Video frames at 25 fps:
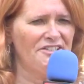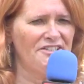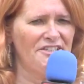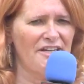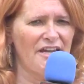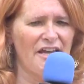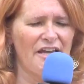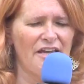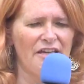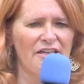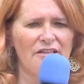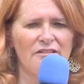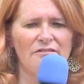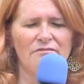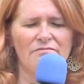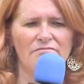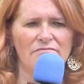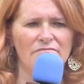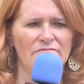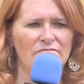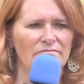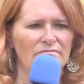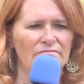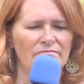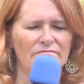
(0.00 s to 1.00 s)
Day
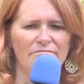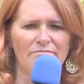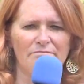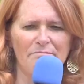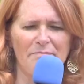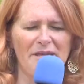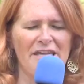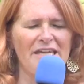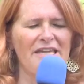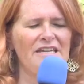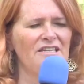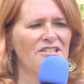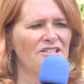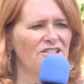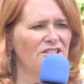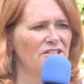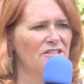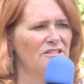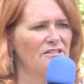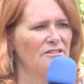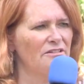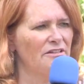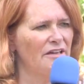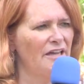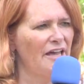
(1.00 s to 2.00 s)

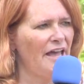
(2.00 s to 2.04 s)
piece.